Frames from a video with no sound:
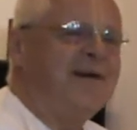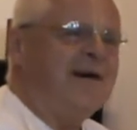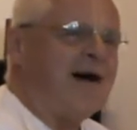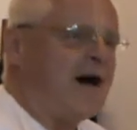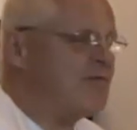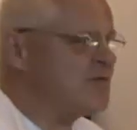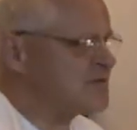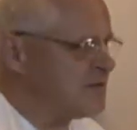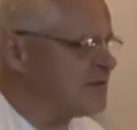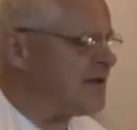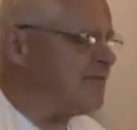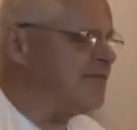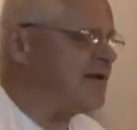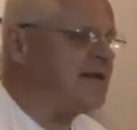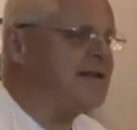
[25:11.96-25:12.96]
I was not
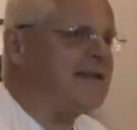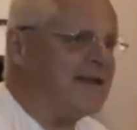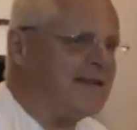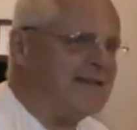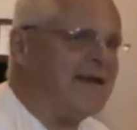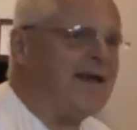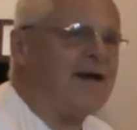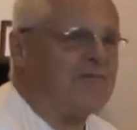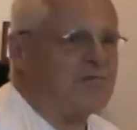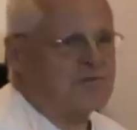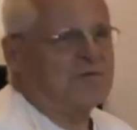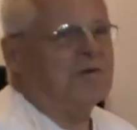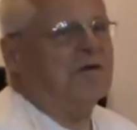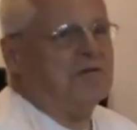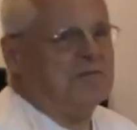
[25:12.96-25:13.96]
every day there, I was
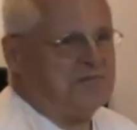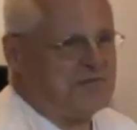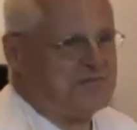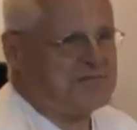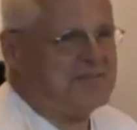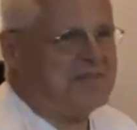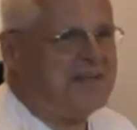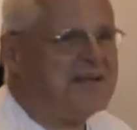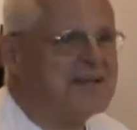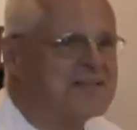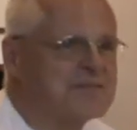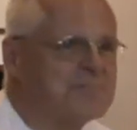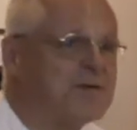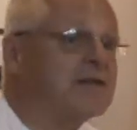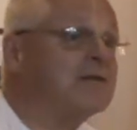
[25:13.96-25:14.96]
going for 3
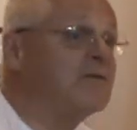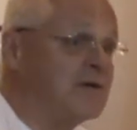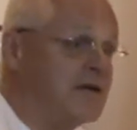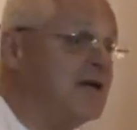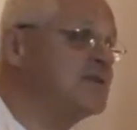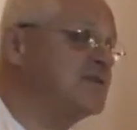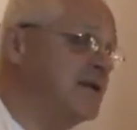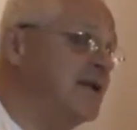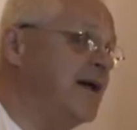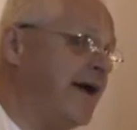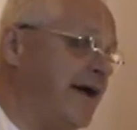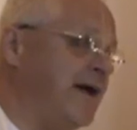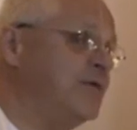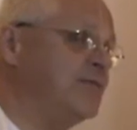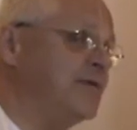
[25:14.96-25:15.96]
years, but occasionally I
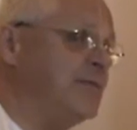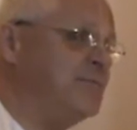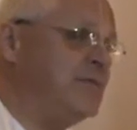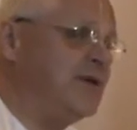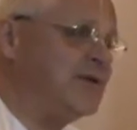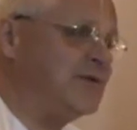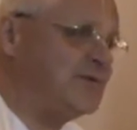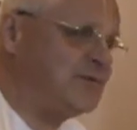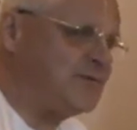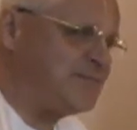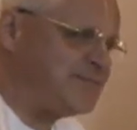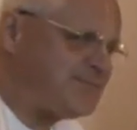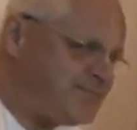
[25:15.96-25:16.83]
had to appear too.